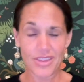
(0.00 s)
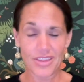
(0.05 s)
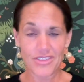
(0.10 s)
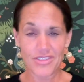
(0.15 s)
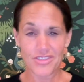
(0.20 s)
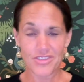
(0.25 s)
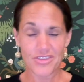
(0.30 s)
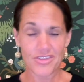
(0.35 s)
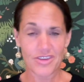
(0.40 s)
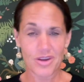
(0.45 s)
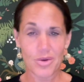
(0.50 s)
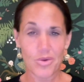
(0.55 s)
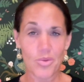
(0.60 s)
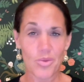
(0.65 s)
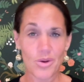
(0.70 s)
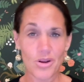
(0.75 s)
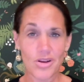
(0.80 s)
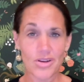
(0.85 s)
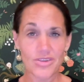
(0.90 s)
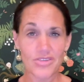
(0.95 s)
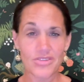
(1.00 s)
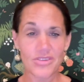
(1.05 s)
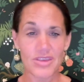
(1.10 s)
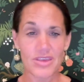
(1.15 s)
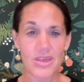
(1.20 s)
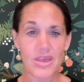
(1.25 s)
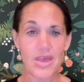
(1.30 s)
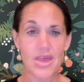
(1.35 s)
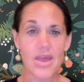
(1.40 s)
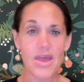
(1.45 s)
That's just how it works.
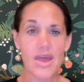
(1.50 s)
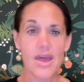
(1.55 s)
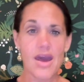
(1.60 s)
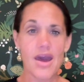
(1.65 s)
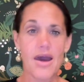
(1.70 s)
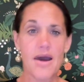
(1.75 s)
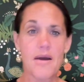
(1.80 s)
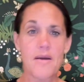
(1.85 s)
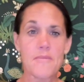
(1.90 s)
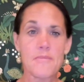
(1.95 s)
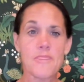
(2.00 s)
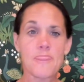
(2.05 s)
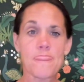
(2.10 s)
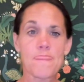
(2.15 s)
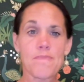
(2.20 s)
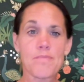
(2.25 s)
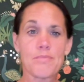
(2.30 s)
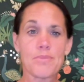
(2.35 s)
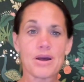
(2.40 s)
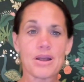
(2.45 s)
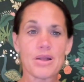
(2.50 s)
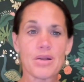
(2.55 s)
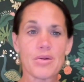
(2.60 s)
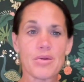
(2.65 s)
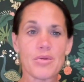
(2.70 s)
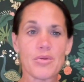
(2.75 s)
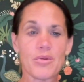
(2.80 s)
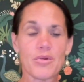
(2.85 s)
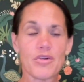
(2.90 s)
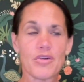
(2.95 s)

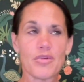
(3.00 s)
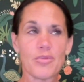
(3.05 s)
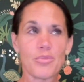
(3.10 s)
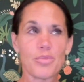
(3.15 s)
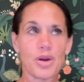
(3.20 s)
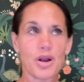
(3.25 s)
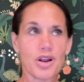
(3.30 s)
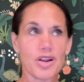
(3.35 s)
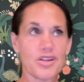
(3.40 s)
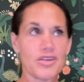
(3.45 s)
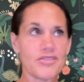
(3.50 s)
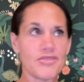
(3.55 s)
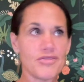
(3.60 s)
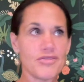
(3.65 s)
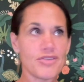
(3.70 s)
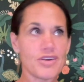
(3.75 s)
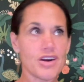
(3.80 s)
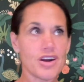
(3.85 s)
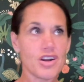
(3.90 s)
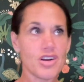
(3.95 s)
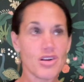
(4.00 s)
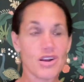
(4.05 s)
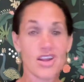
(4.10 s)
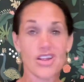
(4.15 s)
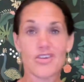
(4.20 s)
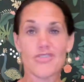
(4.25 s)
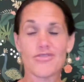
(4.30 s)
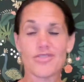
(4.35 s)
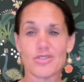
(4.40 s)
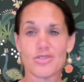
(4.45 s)
But part of a
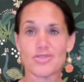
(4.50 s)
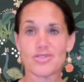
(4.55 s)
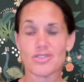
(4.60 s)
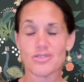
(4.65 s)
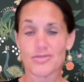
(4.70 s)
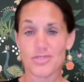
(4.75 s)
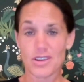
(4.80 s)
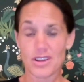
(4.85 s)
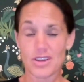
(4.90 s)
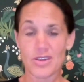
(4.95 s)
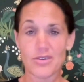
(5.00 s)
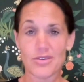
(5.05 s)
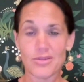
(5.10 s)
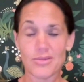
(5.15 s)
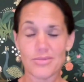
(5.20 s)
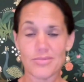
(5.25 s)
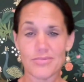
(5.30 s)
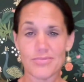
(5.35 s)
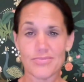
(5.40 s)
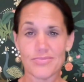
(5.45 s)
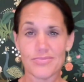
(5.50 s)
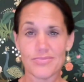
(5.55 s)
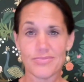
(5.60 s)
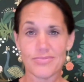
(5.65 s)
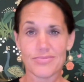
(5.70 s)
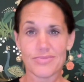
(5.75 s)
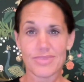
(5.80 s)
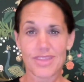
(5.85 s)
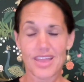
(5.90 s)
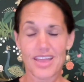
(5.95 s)
greater future for you
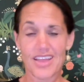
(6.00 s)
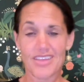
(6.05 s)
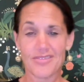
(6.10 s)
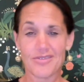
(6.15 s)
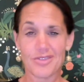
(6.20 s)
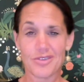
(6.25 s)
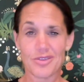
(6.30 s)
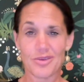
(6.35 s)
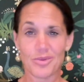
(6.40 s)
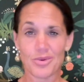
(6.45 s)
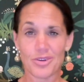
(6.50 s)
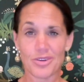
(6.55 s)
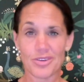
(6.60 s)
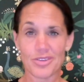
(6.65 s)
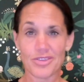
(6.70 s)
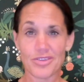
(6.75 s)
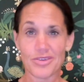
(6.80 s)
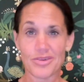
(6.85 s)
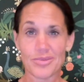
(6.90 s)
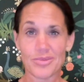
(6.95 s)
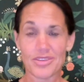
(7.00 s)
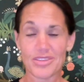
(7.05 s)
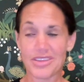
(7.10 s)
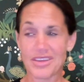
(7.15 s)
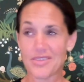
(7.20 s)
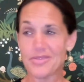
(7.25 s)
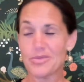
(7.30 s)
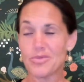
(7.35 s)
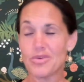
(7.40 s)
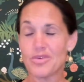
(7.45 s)
and for the world, but
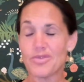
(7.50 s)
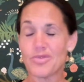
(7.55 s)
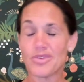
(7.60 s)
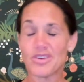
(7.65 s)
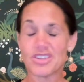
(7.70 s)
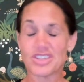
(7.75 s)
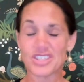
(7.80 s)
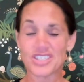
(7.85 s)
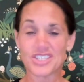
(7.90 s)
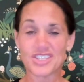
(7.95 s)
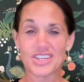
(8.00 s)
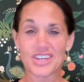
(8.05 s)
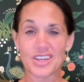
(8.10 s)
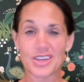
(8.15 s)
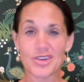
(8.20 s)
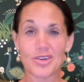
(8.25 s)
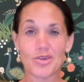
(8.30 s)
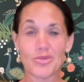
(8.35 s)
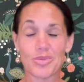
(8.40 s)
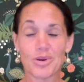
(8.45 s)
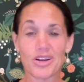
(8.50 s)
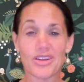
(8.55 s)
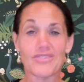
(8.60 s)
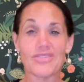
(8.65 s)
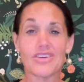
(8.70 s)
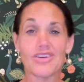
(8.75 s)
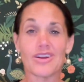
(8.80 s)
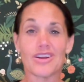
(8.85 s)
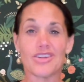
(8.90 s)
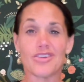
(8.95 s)
even if we just look at you, part of
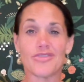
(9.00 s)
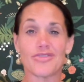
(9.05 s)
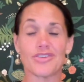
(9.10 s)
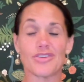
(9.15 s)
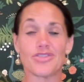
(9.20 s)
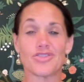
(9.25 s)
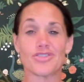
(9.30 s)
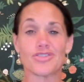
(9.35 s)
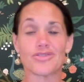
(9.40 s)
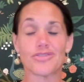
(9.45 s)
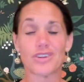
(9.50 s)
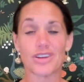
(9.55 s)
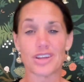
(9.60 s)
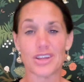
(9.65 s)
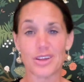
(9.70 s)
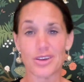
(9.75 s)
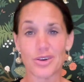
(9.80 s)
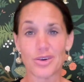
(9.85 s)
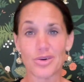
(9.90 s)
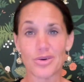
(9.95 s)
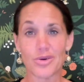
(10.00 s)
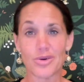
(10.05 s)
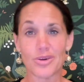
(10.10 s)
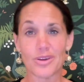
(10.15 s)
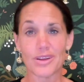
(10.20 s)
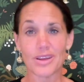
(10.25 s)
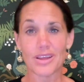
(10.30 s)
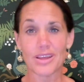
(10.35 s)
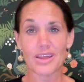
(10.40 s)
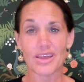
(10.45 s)
a greater future for you
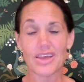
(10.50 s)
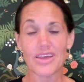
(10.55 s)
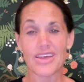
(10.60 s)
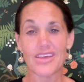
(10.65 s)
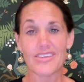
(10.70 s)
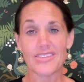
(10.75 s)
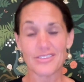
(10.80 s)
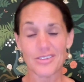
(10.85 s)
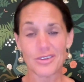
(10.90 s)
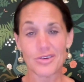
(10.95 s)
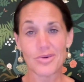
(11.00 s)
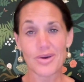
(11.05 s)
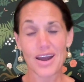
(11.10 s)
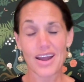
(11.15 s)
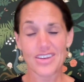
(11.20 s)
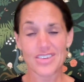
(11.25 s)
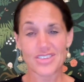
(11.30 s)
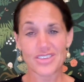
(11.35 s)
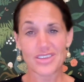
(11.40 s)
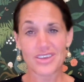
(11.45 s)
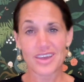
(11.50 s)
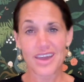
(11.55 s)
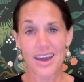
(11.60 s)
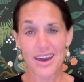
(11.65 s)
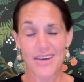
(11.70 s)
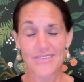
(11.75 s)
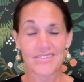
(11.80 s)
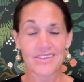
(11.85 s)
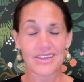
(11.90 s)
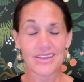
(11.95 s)
is you actually
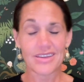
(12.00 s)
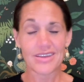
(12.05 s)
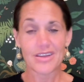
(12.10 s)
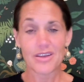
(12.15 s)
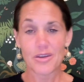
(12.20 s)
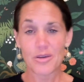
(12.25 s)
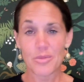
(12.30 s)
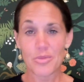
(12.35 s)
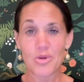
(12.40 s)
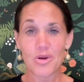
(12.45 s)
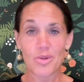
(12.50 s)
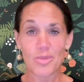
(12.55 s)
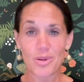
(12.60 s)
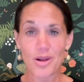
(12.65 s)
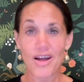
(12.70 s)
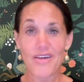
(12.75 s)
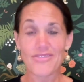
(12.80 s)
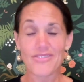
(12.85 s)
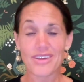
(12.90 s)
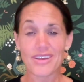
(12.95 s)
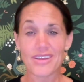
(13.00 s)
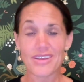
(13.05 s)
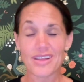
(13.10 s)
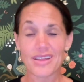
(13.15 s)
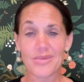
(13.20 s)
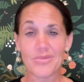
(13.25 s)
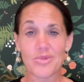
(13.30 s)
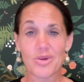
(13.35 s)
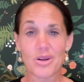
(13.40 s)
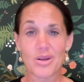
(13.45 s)
having more profit
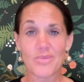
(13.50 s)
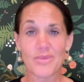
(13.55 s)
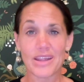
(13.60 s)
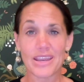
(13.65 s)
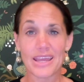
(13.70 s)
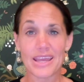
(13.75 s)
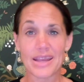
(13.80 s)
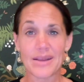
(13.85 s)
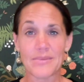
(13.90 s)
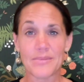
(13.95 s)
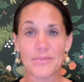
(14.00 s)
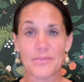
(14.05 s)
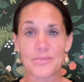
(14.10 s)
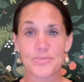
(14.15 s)
and more money.